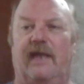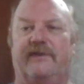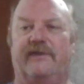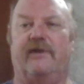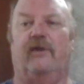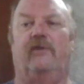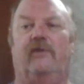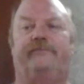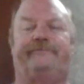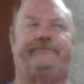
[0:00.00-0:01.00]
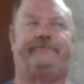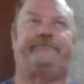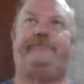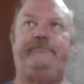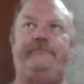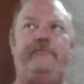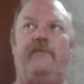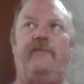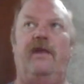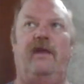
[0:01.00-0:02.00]
And so
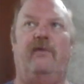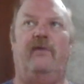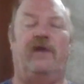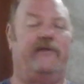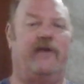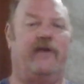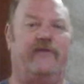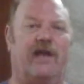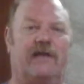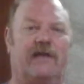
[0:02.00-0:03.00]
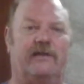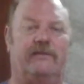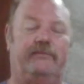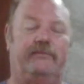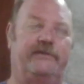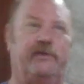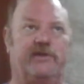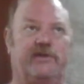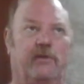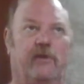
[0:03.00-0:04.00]
whenever I forgot to
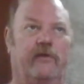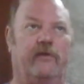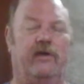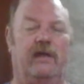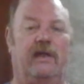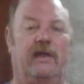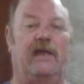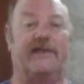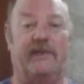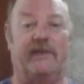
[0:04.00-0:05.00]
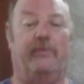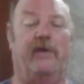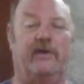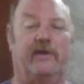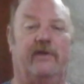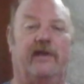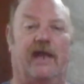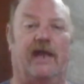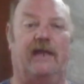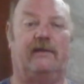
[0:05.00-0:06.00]
switch them over at some point during the
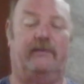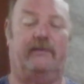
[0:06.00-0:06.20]
night,